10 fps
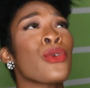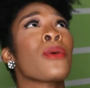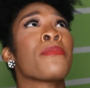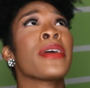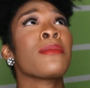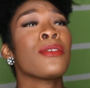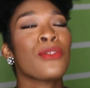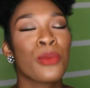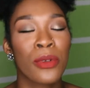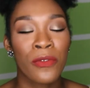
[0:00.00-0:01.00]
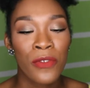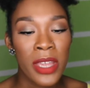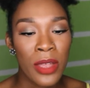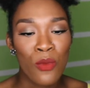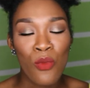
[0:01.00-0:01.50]
or pigments were
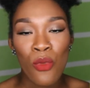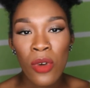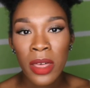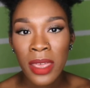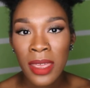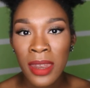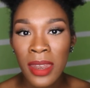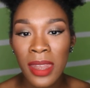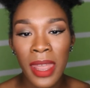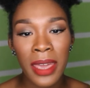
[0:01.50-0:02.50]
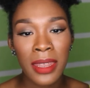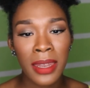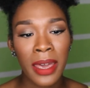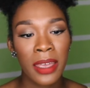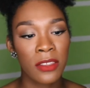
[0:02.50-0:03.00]
freaking $1.99
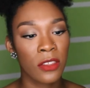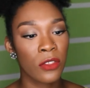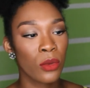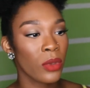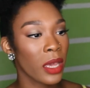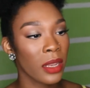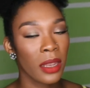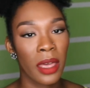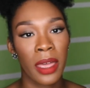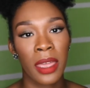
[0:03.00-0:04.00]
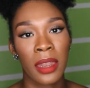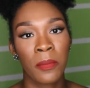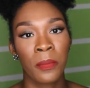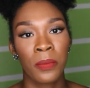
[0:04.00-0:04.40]
to $2.99